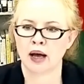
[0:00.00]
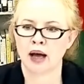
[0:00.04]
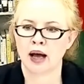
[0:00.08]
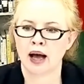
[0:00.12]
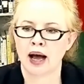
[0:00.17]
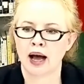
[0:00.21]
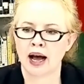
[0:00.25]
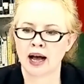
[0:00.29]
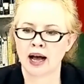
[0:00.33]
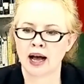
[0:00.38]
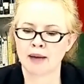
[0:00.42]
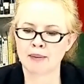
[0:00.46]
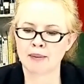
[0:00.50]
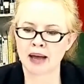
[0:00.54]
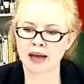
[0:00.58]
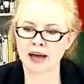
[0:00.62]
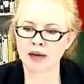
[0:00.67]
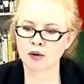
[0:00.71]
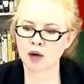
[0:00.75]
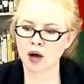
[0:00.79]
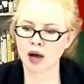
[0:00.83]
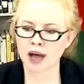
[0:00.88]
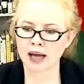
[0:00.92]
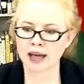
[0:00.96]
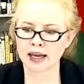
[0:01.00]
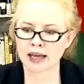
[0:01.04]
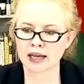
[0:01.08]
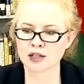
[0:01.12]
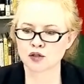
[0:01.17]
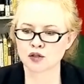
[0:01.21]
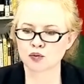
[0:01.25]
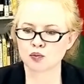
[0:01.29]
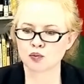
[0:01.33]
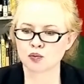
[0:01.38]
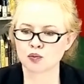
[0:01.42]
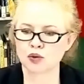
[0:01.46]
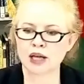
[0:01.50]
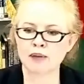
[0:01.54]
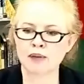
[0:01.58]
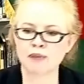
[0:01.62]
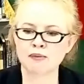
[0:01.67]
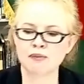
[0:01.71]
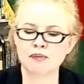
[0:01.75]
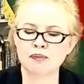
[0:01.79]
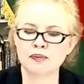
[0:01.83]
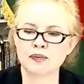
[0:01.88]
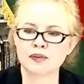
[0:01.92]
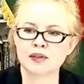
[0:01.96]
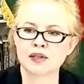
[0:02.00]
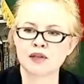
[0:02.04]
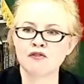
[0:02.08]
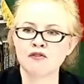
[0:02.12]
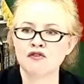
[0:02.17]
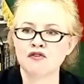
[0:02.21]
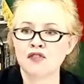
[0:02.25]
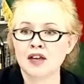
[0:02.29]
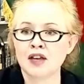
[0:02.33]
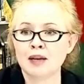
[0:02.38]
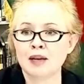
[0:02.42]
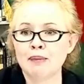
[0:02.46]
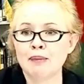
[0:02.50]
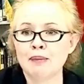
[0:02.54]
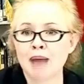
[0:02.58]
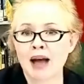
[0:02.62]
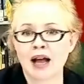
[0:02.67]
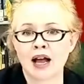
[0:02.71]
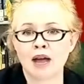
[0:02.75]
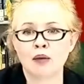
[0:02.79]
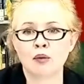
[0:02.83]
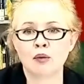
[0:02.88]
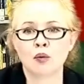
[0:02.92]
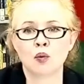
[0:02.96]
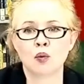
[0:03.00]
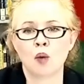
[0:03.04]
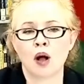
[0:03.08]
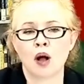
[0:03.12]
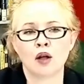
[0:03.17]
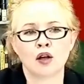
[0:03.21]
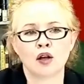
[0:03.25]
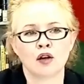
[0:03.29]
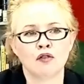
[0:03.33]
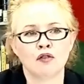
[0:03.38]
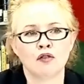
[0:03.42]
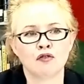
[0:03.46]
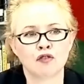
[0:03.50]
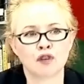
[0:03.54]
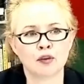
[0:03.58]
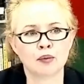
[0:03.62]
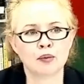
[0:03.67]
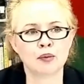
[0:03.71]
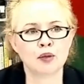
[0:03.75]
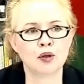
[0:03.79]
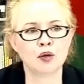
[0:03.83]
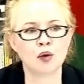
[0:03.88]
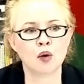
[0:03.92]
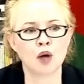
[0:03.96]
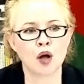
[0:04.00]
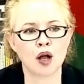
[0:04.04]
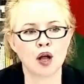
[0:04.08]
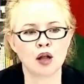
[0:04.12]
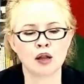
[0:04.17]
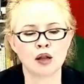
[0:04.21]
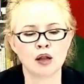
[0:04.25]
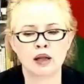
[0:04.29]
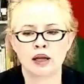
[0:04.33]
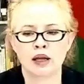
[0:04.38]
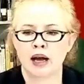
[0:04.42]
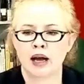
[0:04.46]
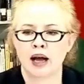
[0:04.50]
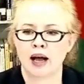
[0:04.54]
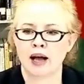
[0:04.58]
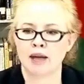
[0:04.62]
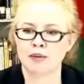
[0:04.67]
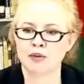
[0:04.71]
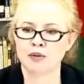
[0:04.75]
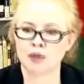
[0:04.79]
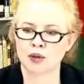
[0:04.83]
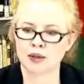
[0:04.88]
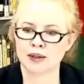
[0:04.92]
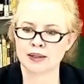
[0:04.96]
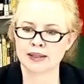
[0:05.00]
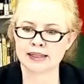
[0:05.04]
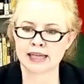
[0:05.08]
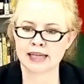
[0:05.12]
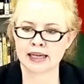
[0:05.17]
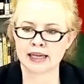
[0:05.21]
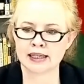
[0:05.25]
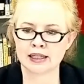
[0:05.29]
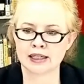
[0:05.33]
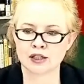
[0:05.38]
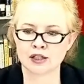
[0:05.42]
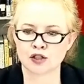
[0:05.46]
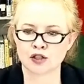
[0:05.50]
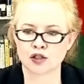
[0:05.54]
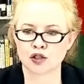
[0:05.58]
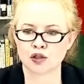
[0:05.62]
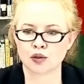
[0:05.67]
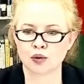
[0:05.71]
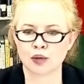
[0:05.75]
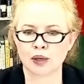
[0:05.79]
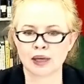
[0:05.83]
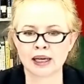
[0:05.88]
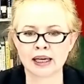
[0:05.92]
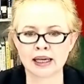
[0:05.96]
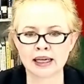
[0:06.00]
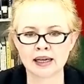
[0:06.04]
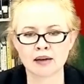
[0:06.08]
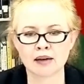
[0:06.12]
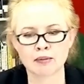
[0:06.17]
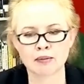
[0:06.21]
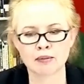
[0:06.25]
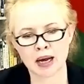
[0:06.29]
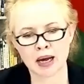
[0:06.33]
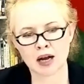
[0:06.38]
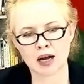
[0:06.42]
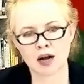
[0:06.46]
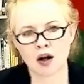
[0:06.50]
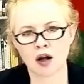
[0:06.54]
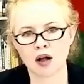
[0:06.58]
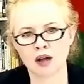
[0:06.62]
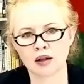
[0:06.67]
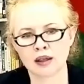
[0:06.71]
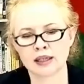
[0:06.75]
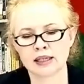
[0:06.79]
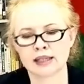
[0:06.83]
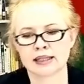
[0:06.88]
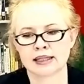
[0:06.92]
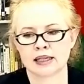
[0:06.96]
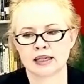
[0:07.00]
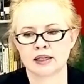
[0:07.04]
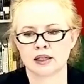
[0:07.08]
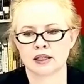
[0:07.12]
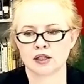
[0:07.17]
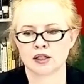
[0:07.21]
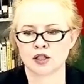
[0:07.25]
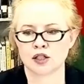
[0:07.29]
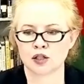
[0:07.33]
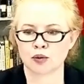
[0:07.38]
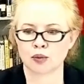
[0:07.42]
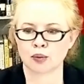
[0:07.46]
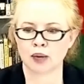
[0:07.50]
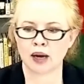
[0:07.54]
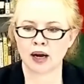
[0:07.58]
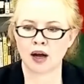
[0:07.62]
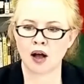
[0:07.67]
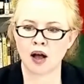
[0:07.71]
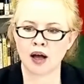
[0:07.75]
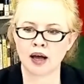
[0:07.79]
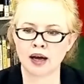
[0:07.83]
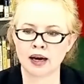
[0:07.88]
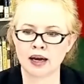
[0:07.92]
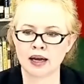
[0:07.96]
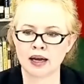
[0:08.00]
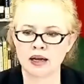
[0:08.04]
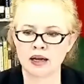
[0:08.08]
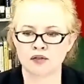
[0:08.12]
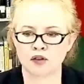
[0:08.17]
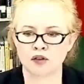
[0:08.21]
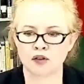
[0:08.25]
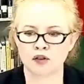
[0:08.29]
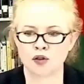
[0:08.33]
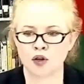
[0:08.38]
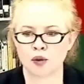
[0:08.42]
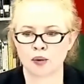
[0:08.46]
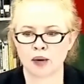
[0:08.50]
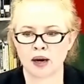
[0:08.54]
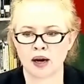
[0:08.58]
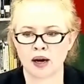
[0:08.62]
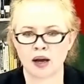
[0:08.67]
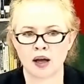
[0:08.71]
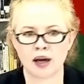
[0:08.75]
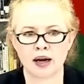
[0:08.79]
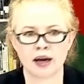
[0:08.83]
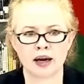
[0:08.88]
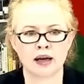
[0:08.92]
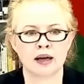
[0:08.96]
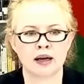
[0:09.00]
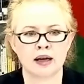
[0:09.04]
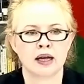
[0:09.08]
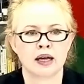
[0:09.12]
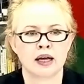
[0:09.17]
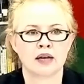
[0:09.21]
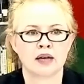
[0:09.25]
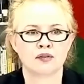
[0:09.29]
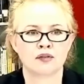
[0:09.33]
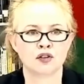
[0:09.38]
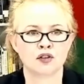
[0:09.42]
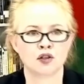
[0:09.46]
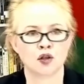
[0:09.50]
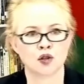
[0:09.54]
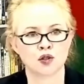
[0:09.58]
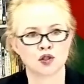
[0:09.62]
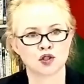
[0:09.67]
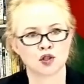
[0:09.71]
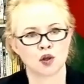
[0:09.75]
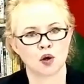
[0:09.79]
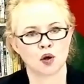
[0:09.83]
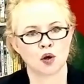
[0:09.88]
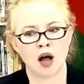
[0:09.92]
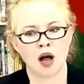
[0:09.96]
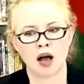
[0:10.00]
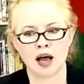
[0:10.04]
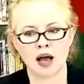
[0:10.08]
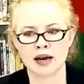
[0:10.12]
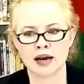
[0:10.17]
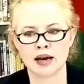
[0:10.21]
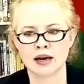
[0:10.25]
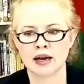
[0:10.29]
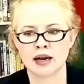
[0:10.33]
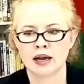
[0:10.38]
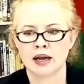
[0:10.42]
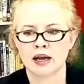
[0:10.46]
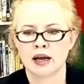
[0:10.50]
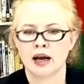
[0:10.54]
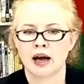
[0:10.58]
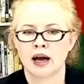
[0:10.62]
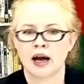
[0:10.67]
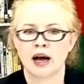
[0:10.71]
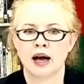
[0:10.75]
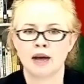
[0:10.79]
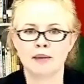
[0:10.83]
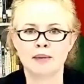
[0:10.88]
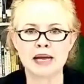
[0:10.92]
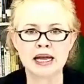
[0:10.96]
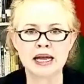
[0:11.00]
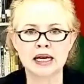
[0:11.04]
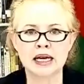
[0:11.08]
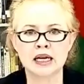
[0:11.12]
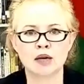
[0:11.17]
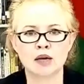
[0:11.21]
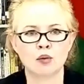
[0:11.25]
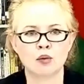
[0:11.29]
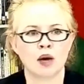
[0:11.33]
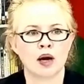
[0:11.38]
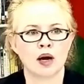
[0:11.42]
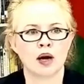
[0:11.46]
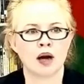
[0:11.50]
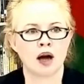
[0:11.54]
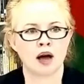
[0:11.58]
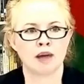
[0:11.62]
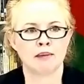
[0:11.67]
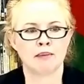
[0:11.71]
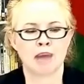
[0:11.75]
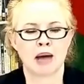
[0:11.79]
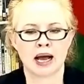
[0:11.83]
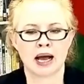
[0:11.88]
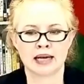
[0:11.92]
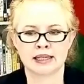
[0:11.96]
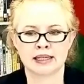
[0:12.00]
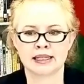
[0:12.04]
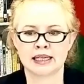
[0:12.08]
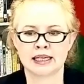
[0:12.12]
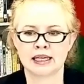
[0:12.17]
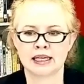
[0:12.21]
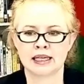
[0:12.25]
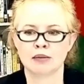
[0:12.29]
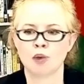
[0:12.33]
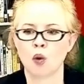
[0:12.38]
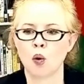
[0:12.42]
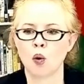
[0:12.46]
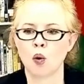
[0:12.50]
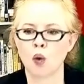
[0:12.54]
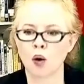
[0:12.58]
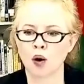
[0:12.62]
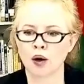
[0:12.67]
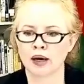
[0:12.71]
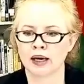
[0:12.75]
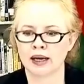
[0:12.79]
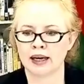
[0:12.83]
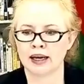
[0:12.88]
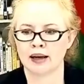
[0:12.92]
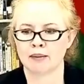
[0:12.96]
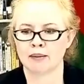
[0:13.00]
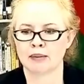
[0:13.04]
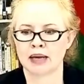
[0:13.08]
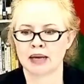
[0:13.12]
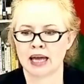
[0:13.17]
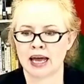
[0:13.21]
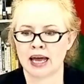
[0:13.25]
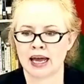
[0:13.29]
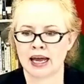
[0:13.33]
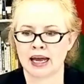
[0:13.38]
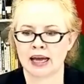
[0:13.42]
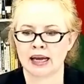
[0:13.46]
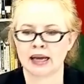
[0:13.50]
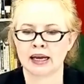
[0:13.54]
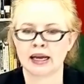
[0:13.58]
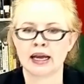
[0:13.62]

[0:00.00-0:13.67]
And I guess some feedback I would welcome from you all. You can send it to any of my colleagues, send it to Rehana, if you know Rehana, if you know Sohan, anyone on my team, or EMK.